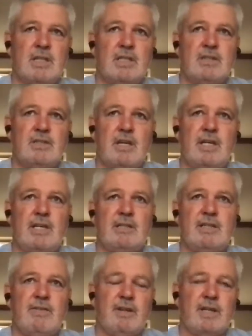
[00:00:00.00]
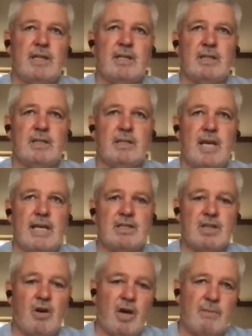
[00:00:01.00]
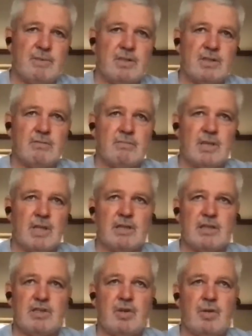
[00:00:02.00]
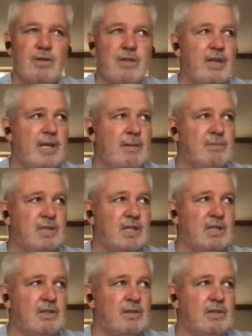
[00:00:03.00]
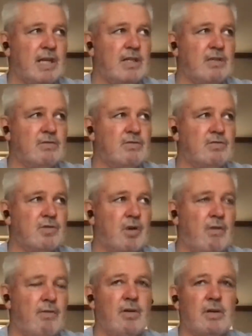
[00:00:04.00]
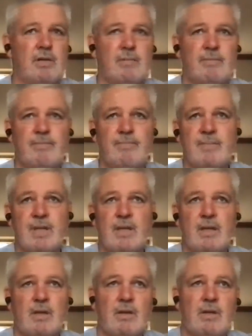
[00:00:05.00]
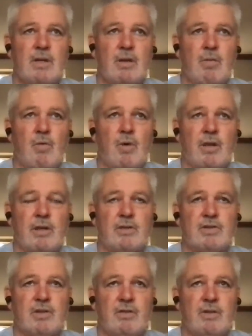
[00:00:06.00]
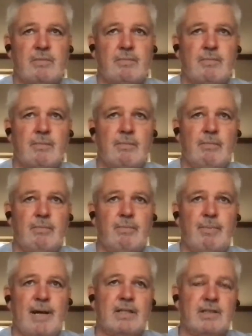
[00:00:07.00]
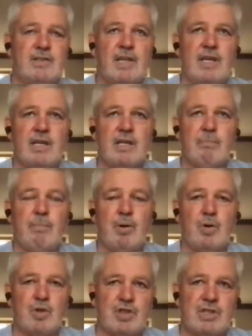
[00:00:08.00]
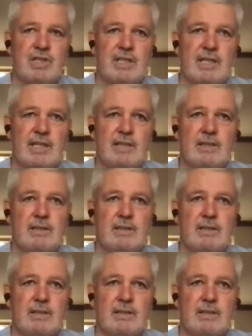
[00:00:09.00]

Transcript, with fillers: so yeah, definitely. At times, you know, there's certain themes that you that you drive on, and what are the sort of buttons that you can push to get